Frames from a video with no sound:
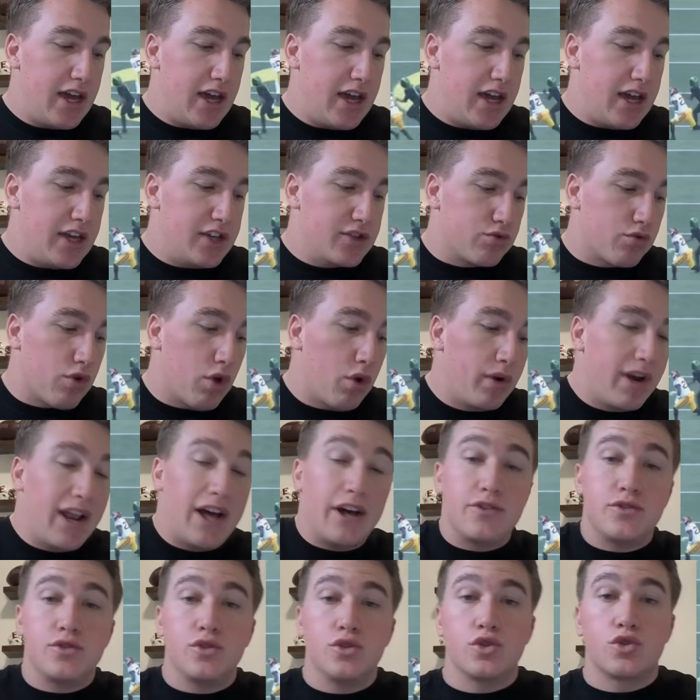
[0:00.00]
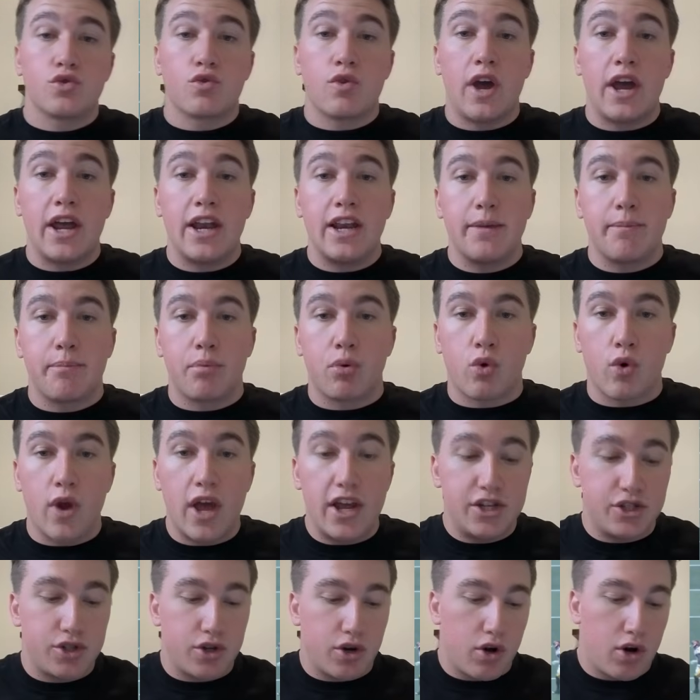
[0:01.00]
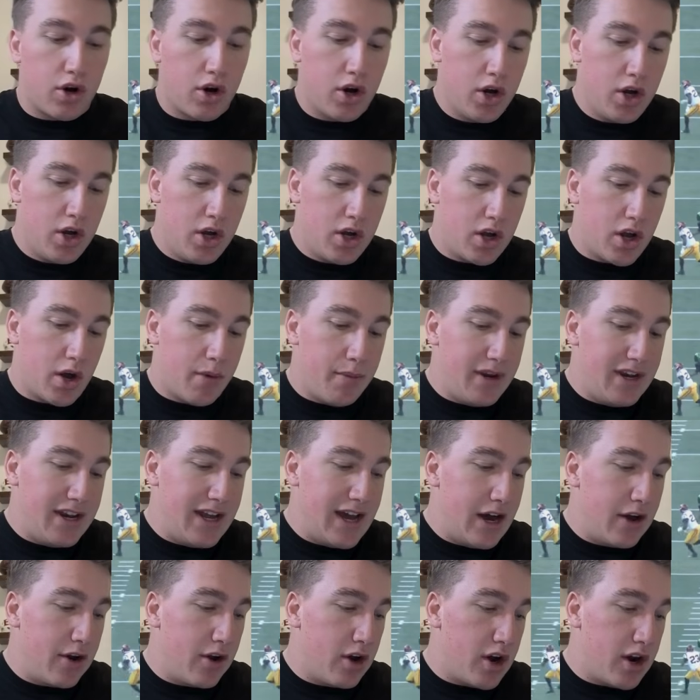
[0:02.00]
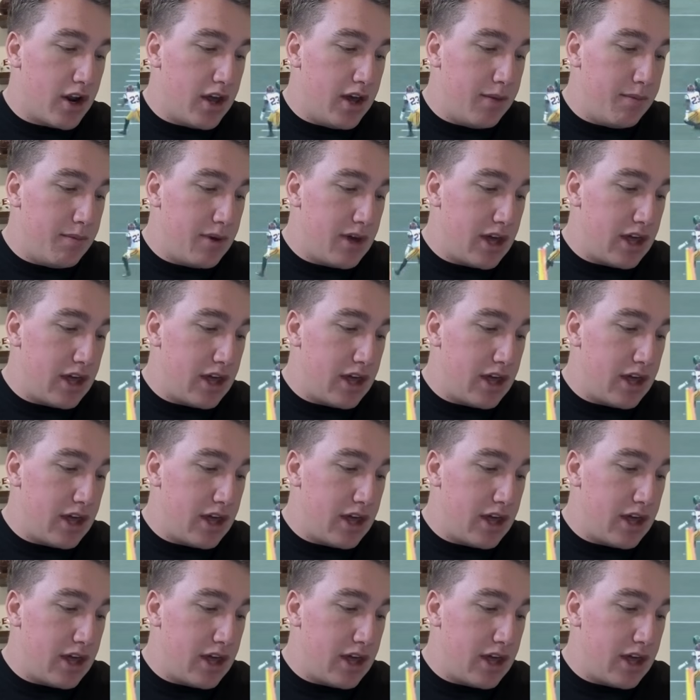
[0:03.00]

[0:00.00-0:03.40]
He's rolling out to his right, pressure coming down on him.